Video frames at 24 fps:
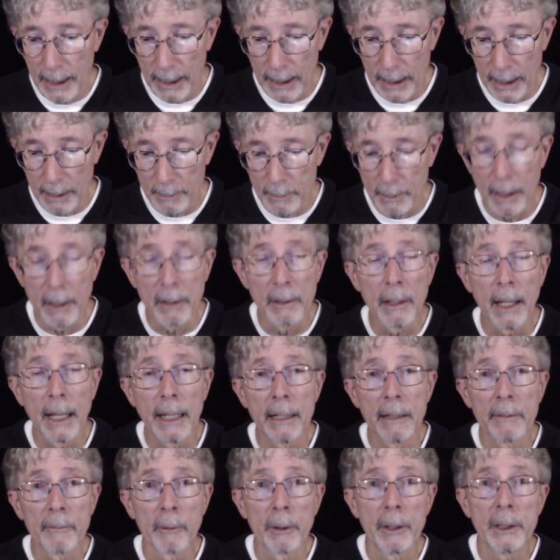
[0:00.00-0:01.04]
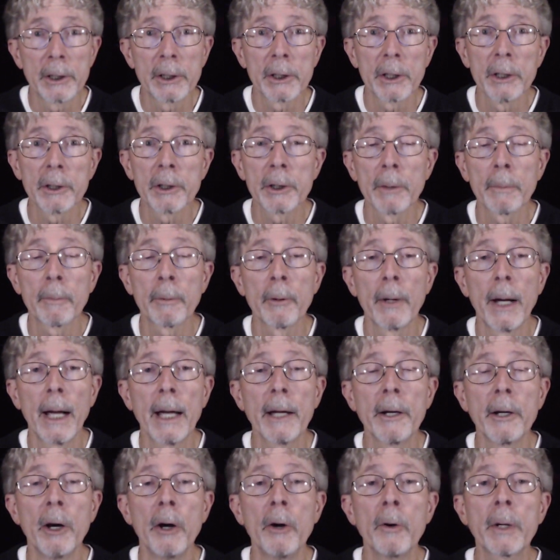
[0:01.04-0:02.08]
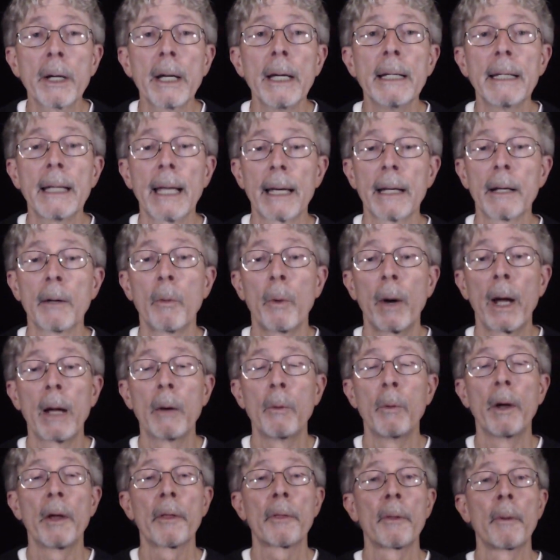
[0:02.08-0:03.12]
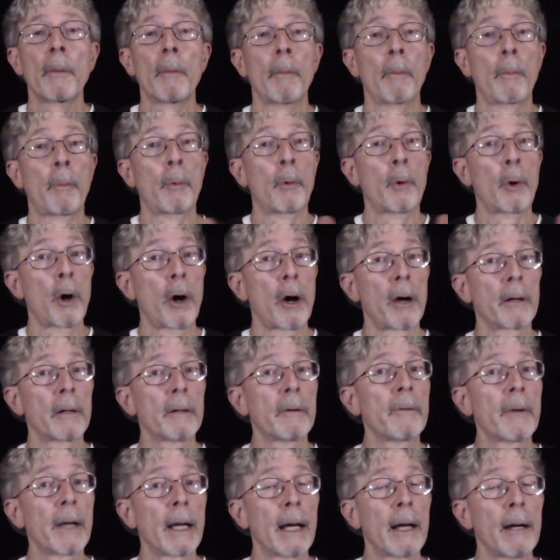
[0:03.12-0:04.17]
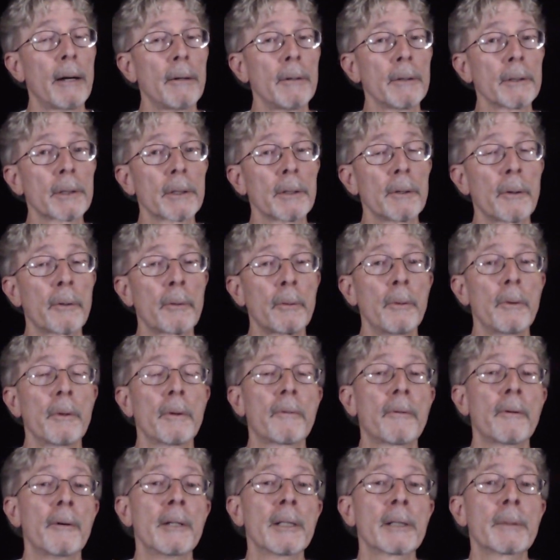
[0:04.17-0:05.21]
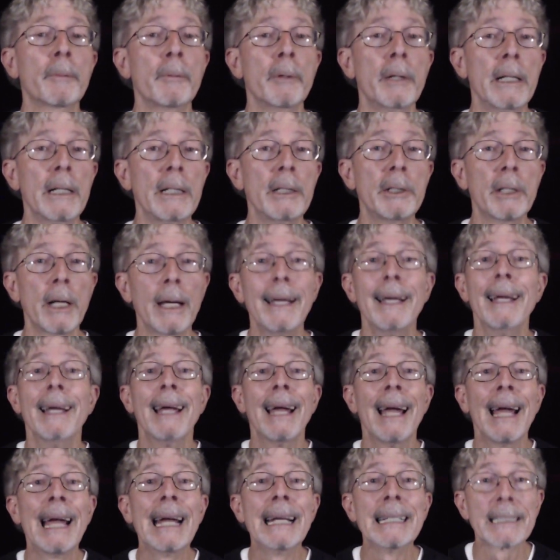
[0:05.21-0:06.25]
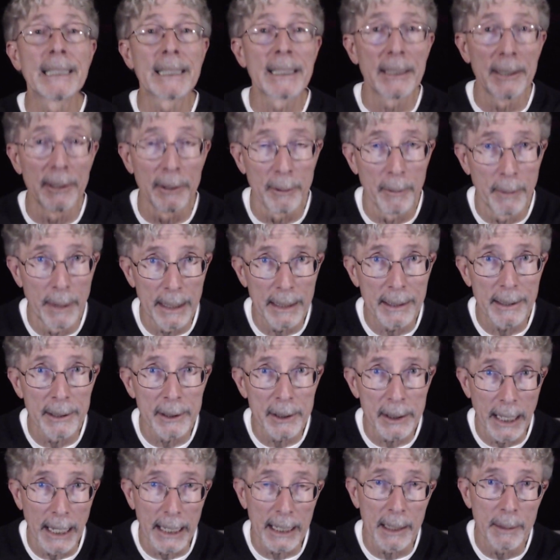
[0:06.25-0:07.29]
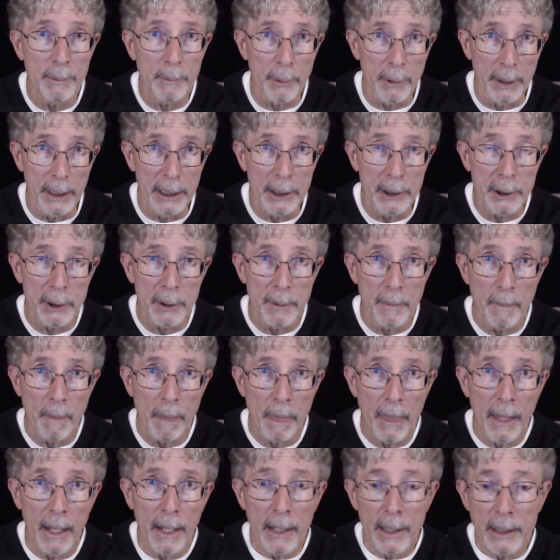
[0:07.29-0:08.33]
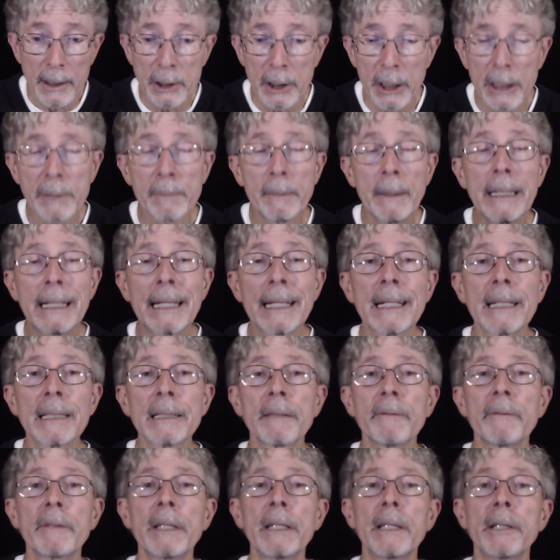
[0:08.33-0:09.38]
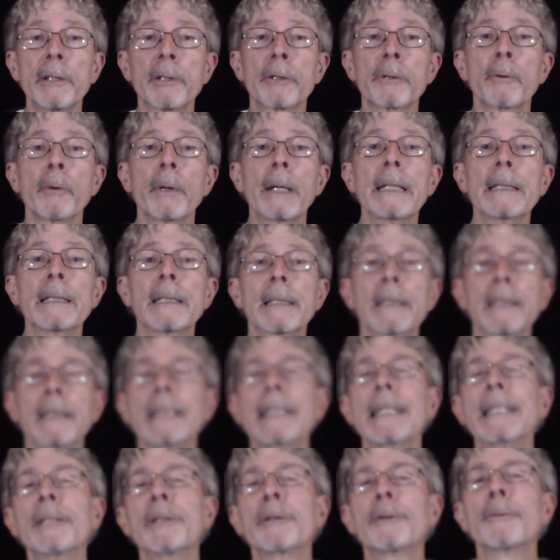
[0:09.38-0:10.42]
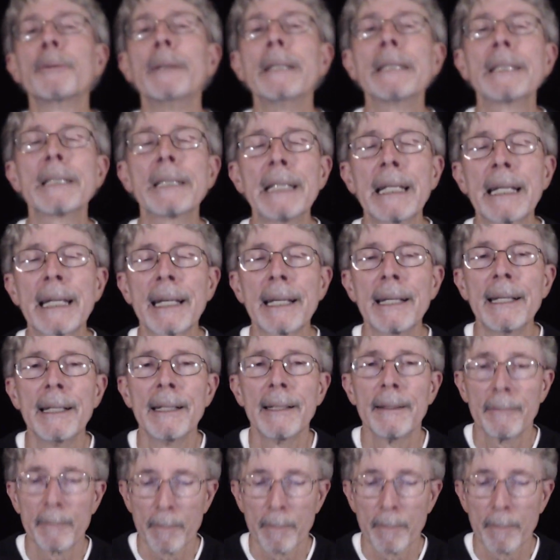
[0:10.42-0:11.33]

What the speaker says: A lighter voice soprano can get away with broader vowels through the first bridge and still make the second bridge, just because of the intrinsic,